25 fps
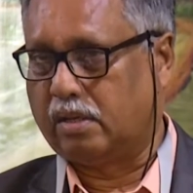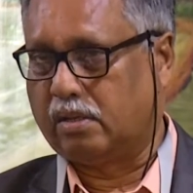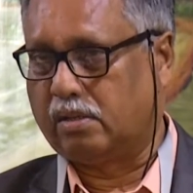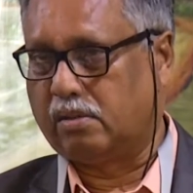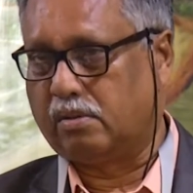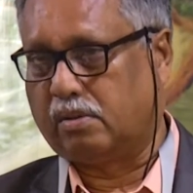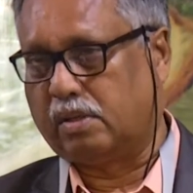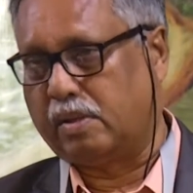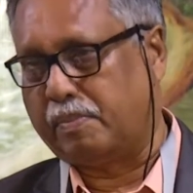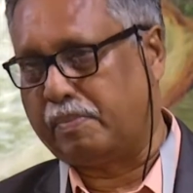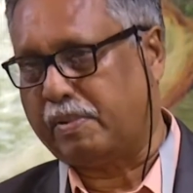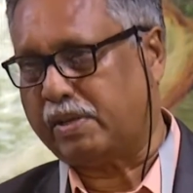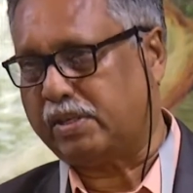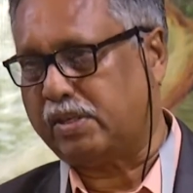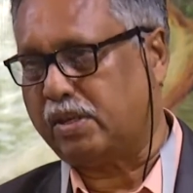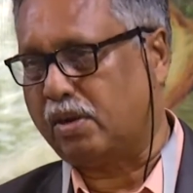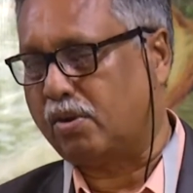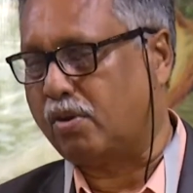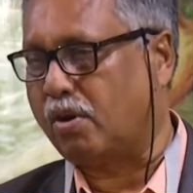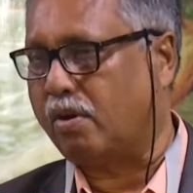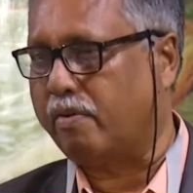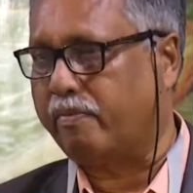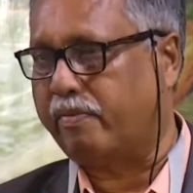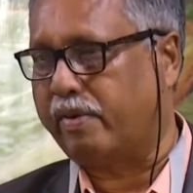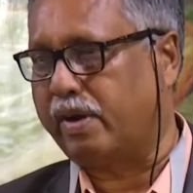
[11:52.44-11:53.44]
The present
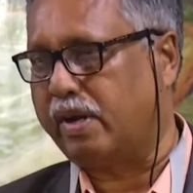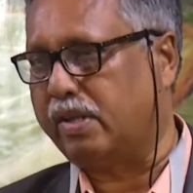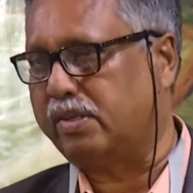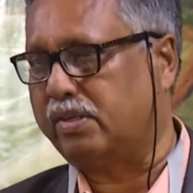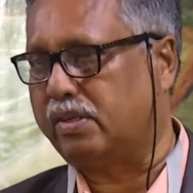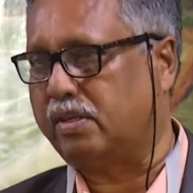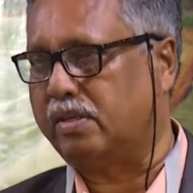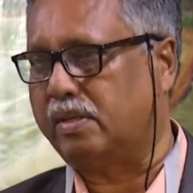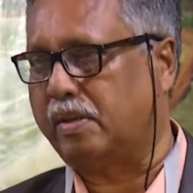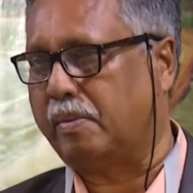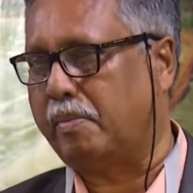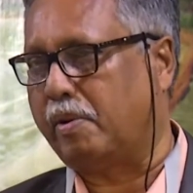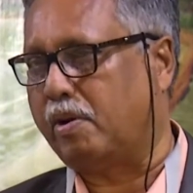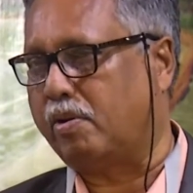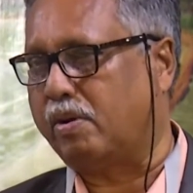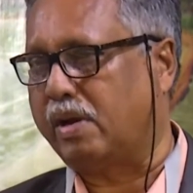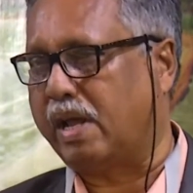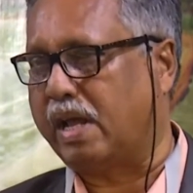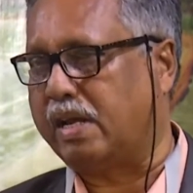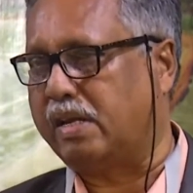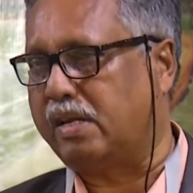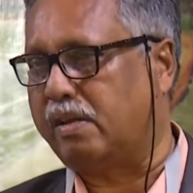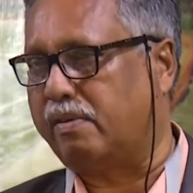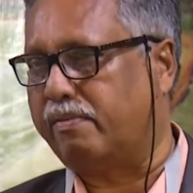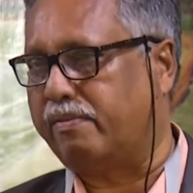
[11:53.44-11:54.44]
confidence is about
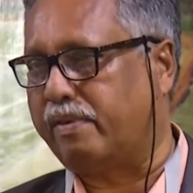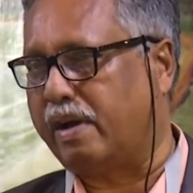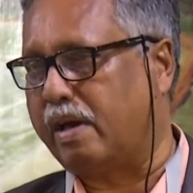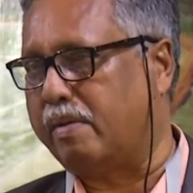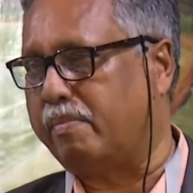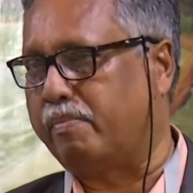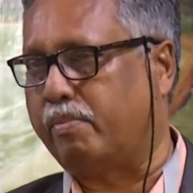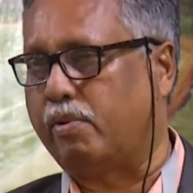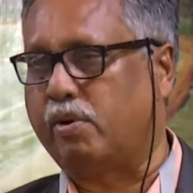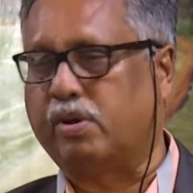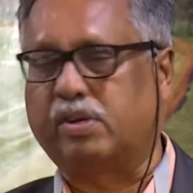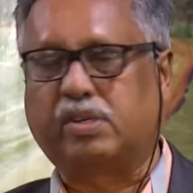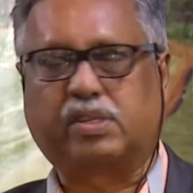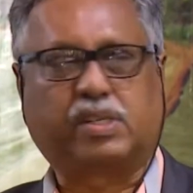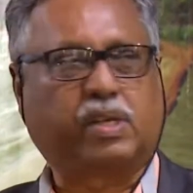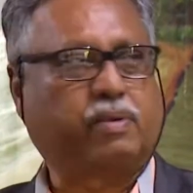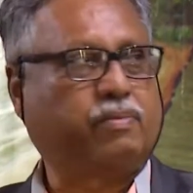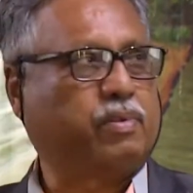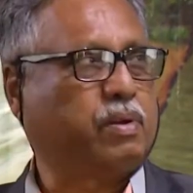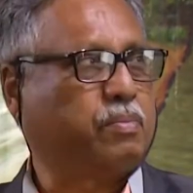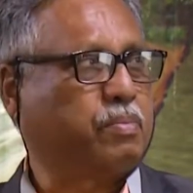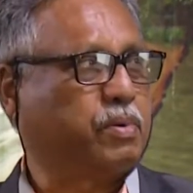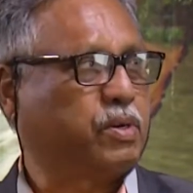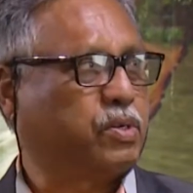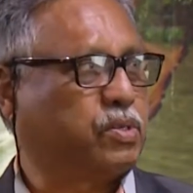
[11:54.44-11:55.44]

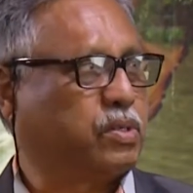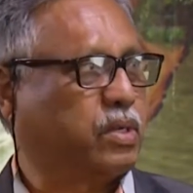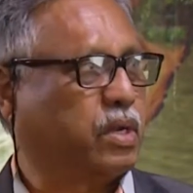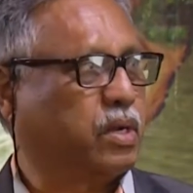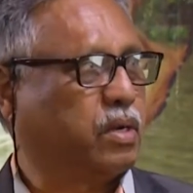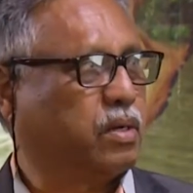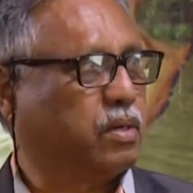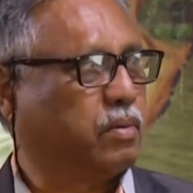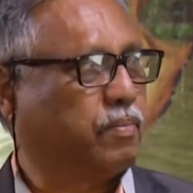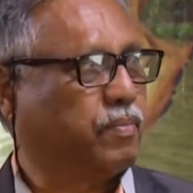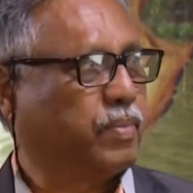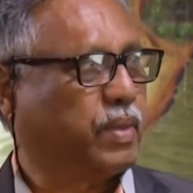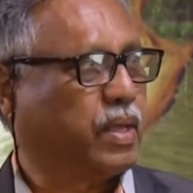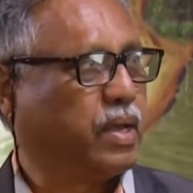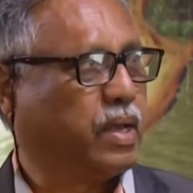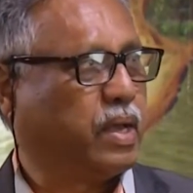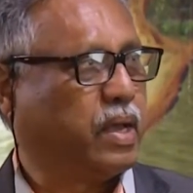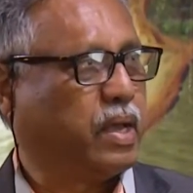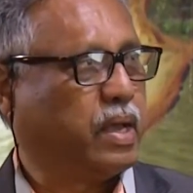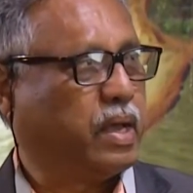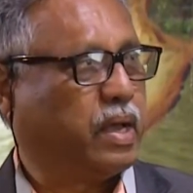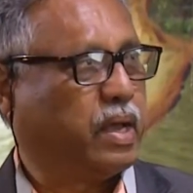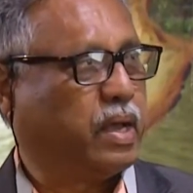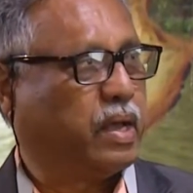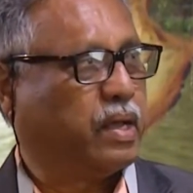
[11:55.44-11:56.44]
95.7%.
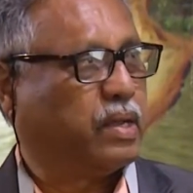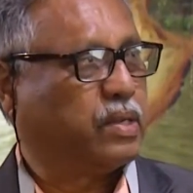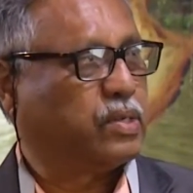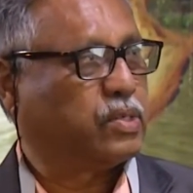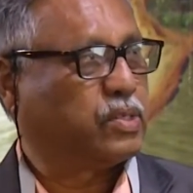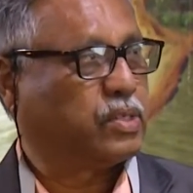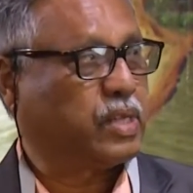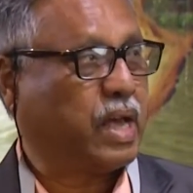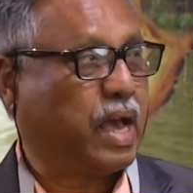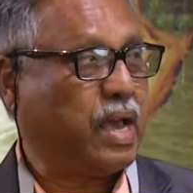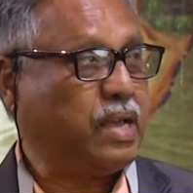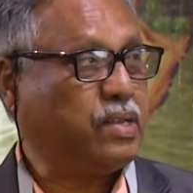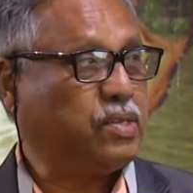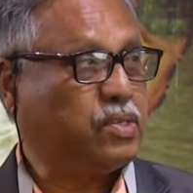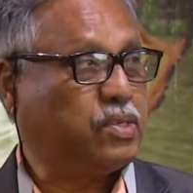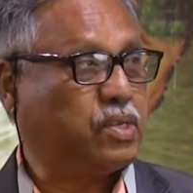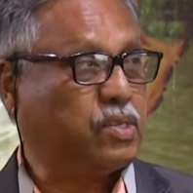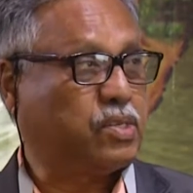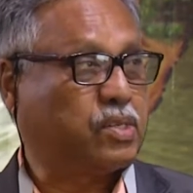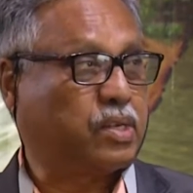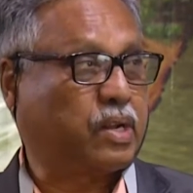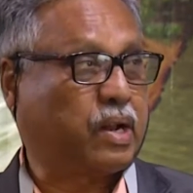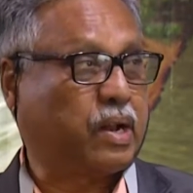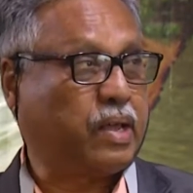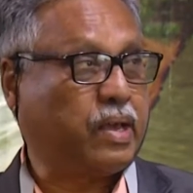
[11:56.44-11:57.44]
Science is
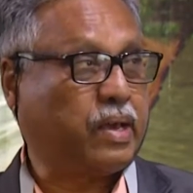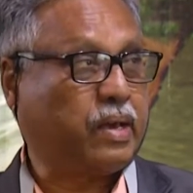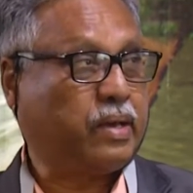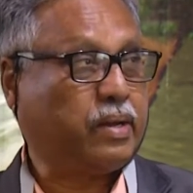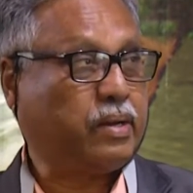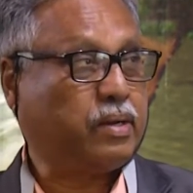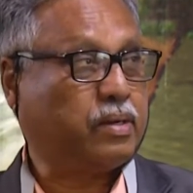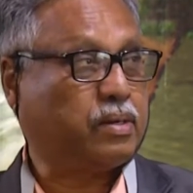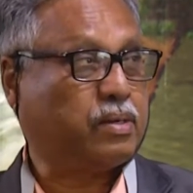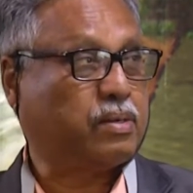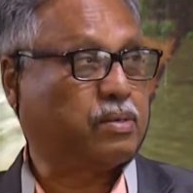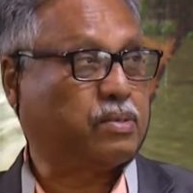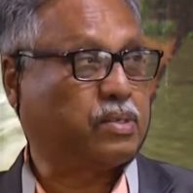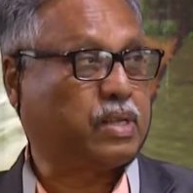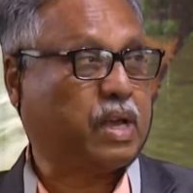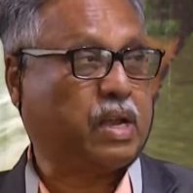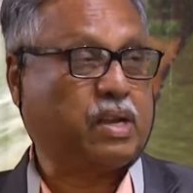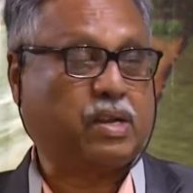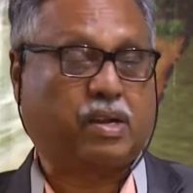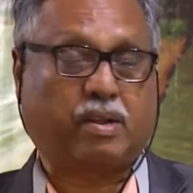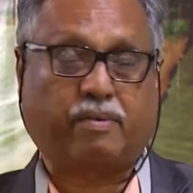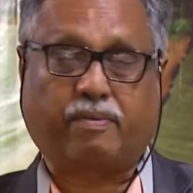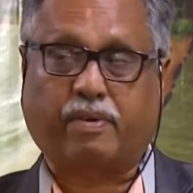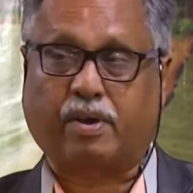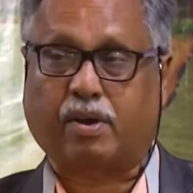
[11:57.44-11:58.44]
clear,
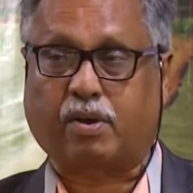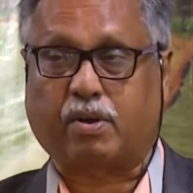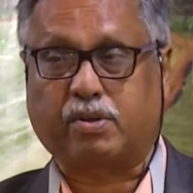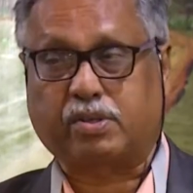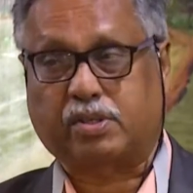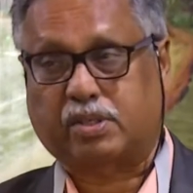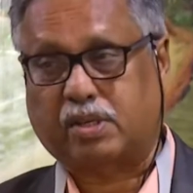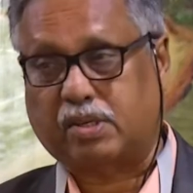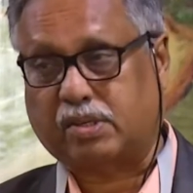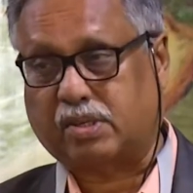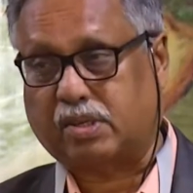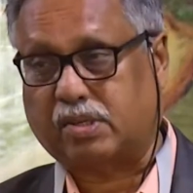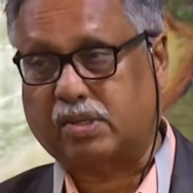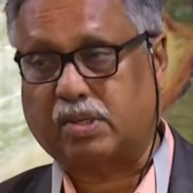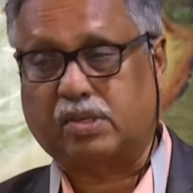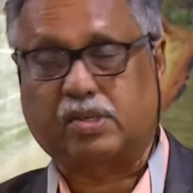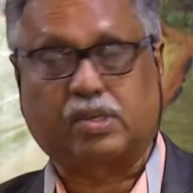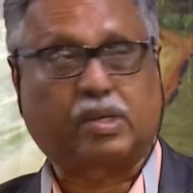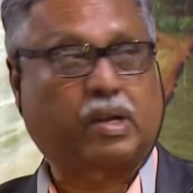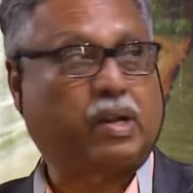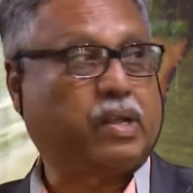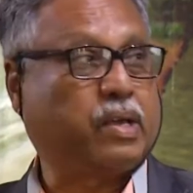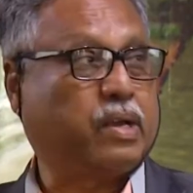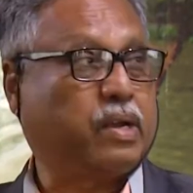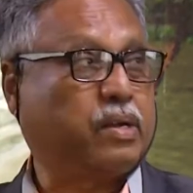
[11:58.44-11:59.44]
scientific consensus is
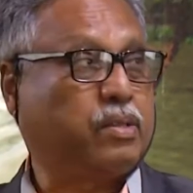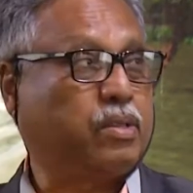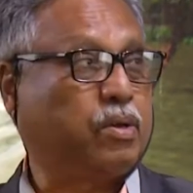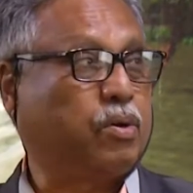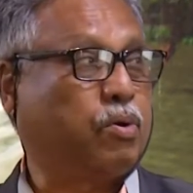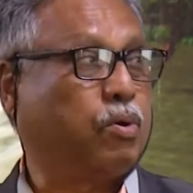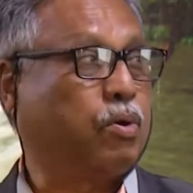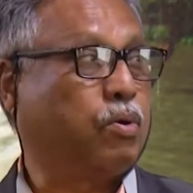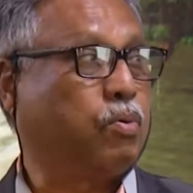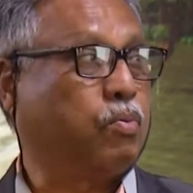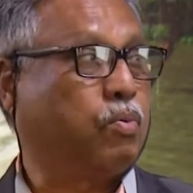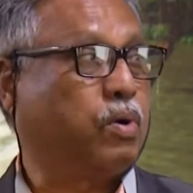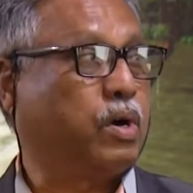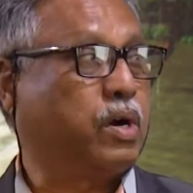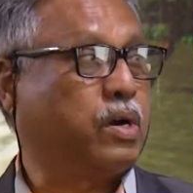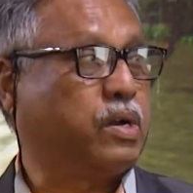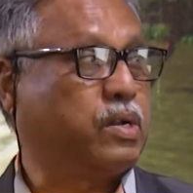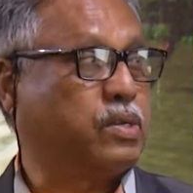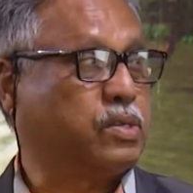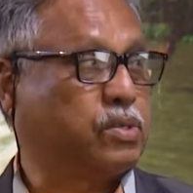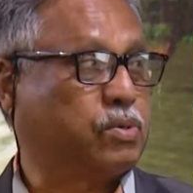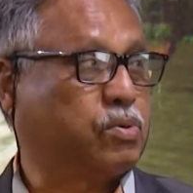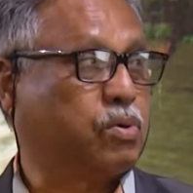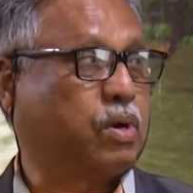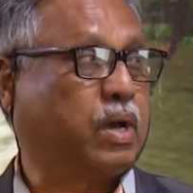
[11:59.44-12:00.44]
clear, the whole world
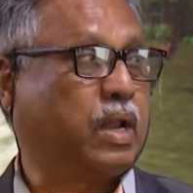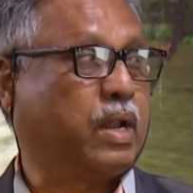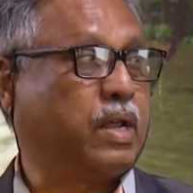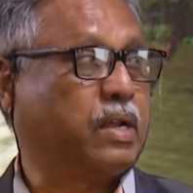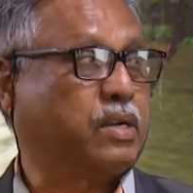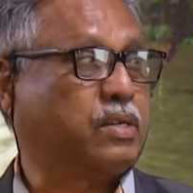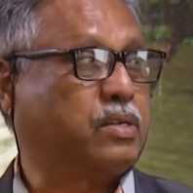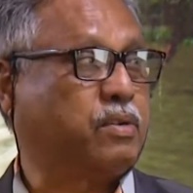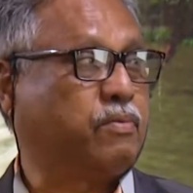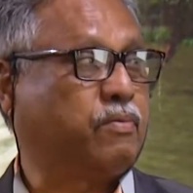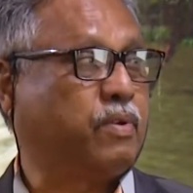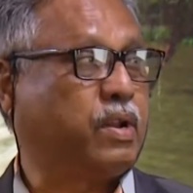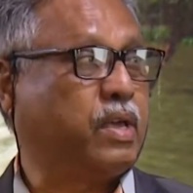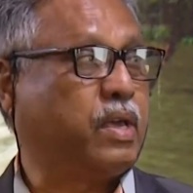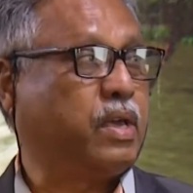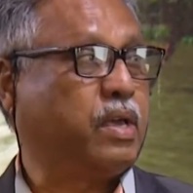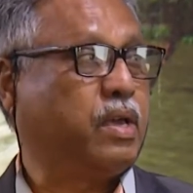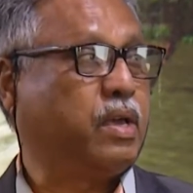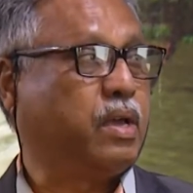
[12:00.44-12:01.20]
is to collectively